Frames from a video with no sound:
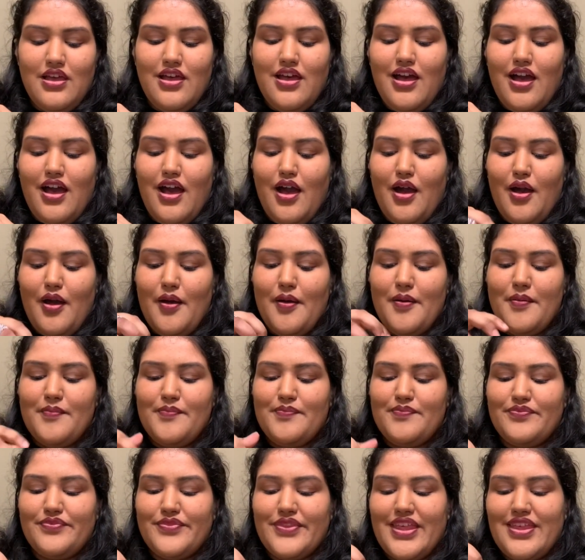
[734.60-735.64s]
And
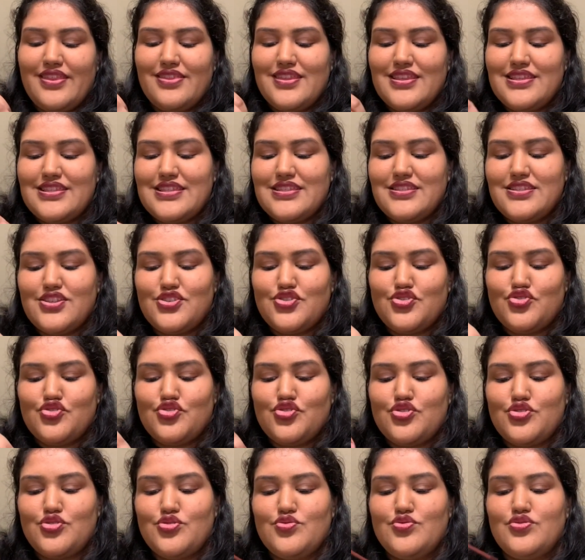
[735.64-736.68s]
this is a
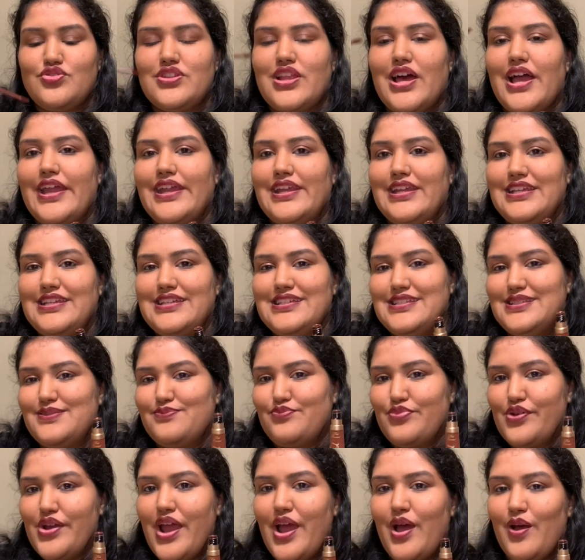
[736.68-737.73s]
true 90s
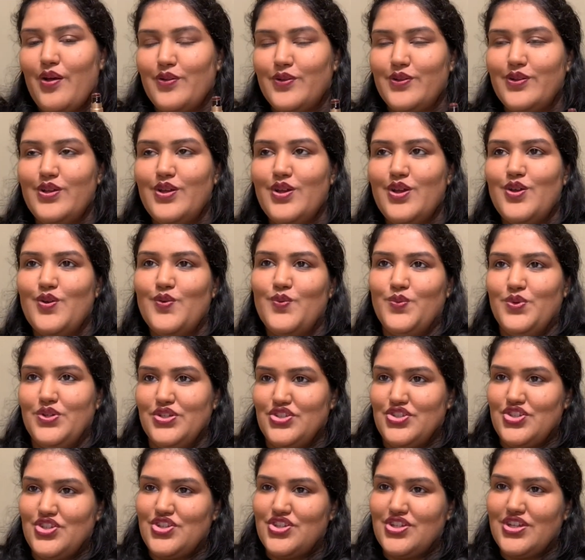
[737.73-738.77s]
brown,
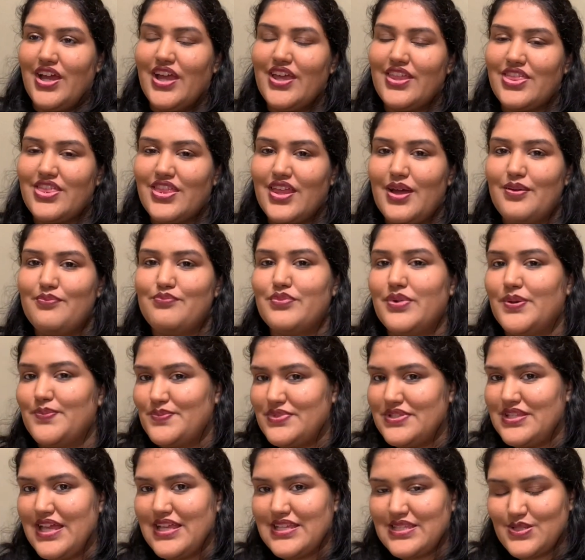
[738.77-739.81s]
which I'm
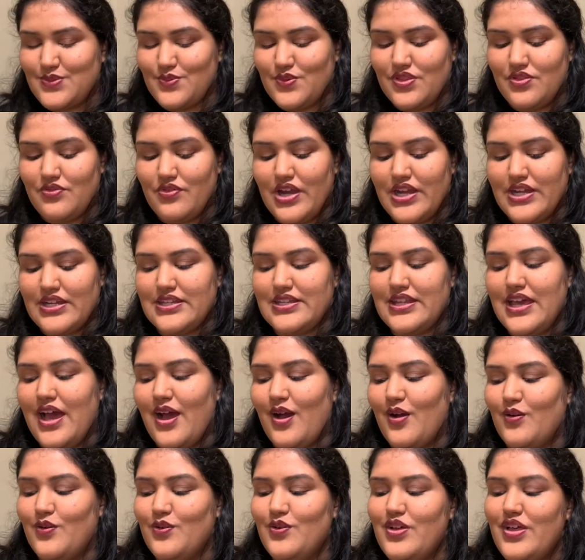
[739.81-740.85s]
obsessed with right
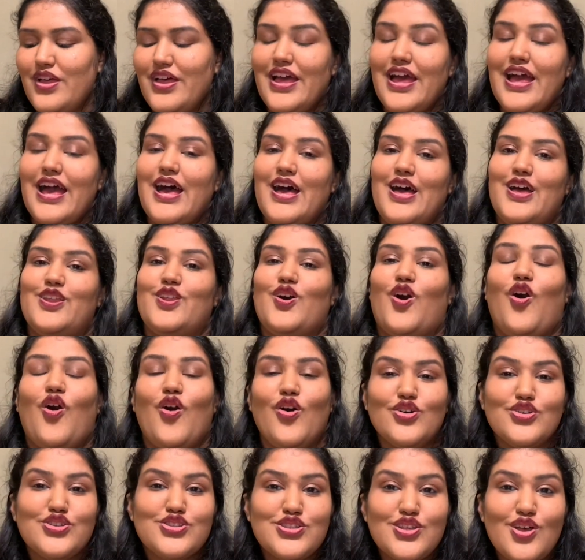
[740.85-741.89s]
now. And
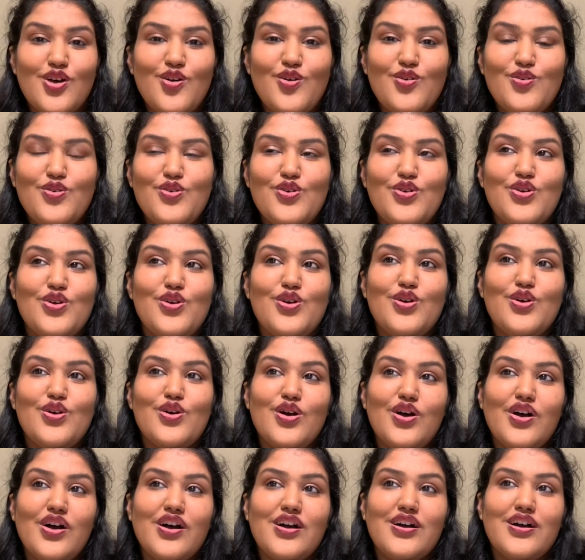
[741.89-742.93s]
also,
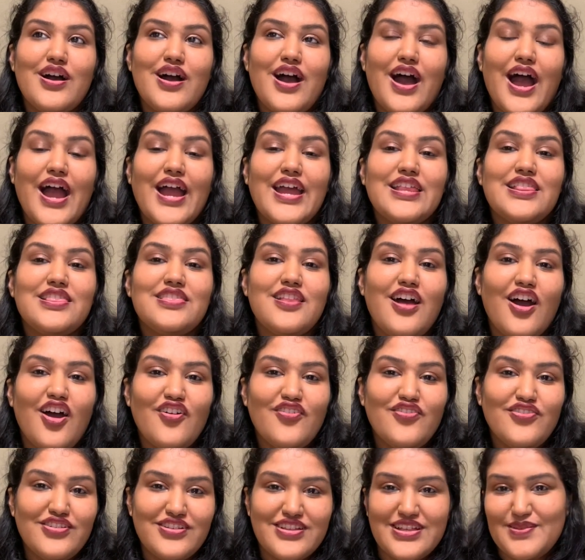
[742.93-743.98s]
I love
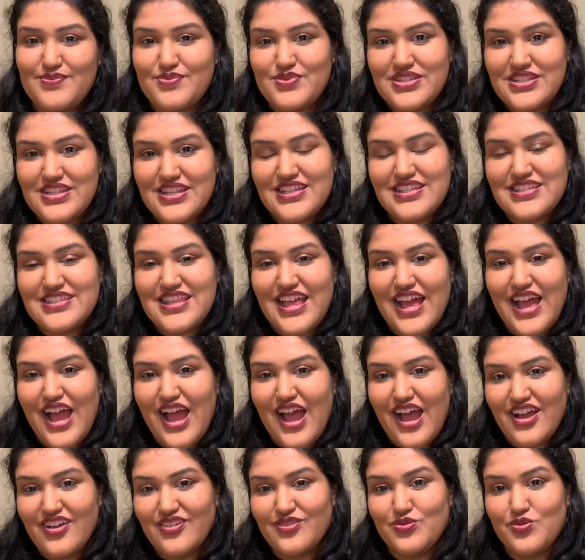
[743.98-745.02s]
lipsticks that
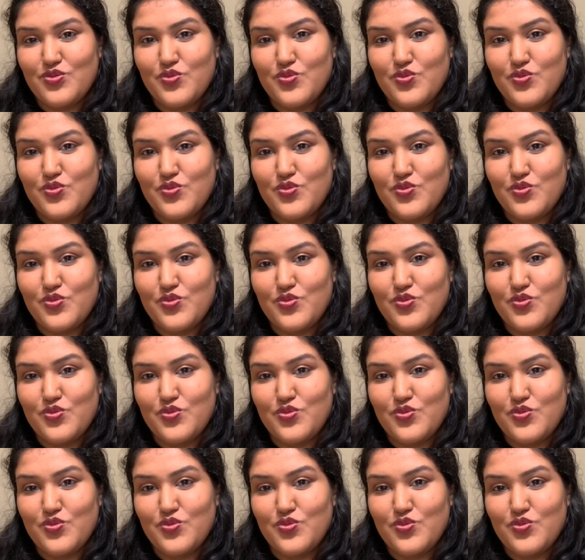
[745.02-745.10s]
have